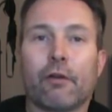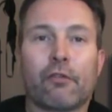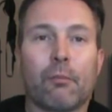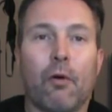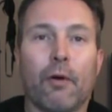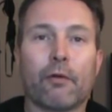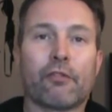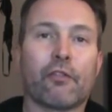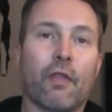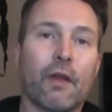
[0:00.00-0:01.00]
Here's some
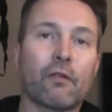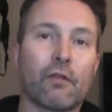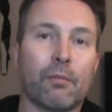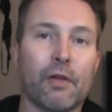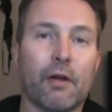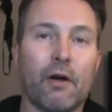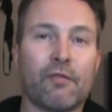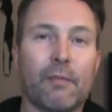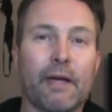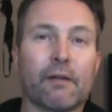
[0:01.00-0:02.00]
pointers and things to play
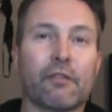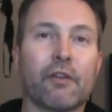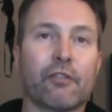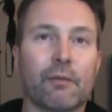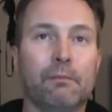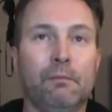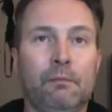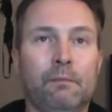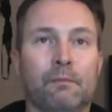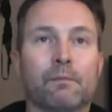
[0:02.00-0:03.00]
off of my
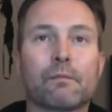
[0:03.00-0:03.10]
decision.